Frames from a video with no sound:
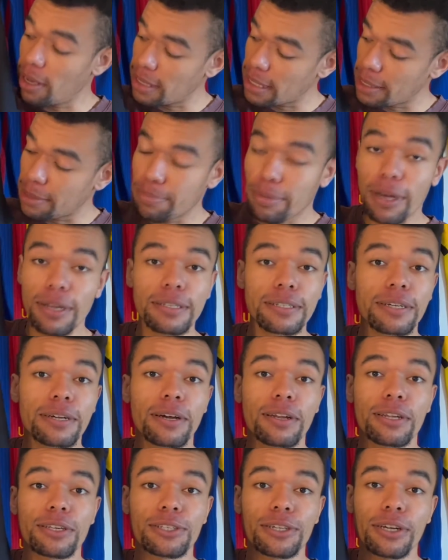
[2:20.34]
a sponsor on
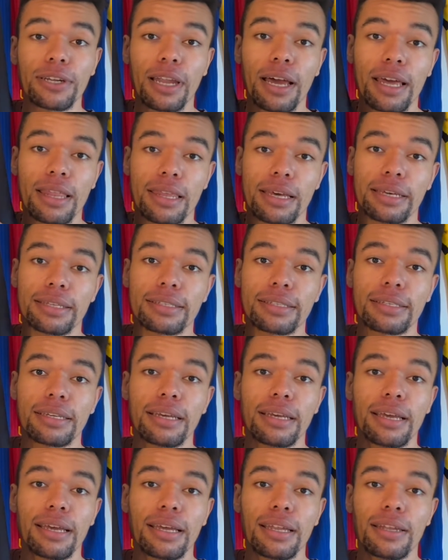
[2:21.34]
a shirt like this
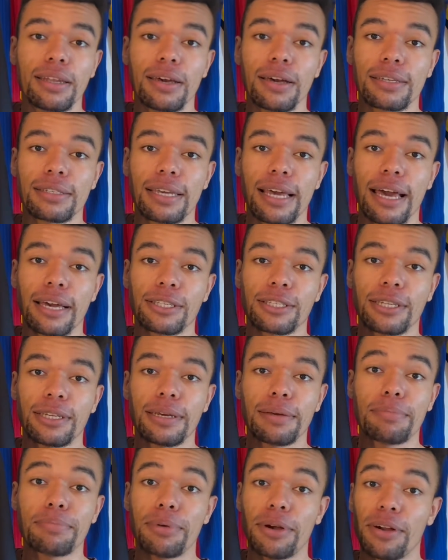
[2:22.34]
looks actually
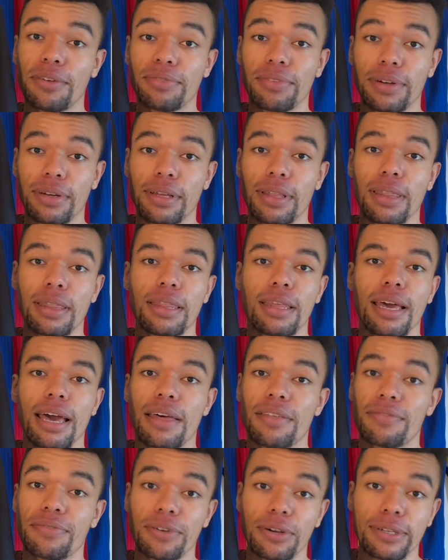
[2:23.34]
perfect at
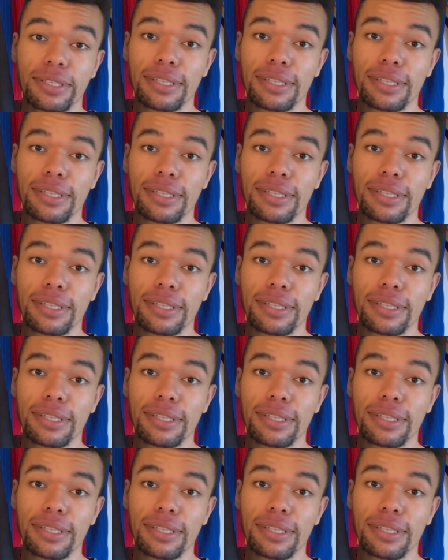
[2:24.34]
first